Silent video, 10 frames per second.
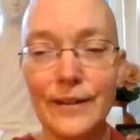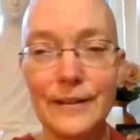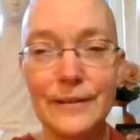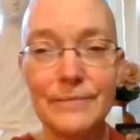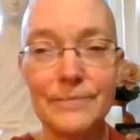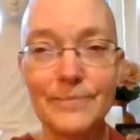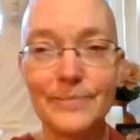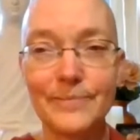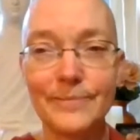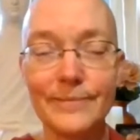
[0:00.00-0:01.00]

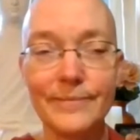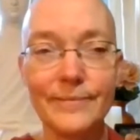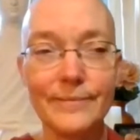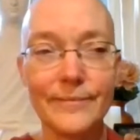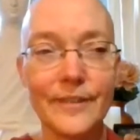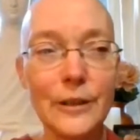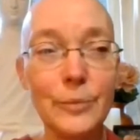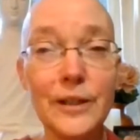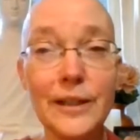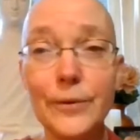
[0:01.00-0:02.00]

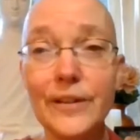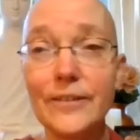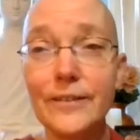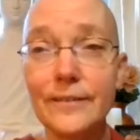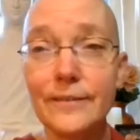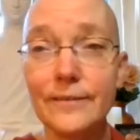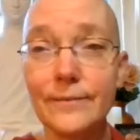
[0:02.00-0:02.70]
a playground.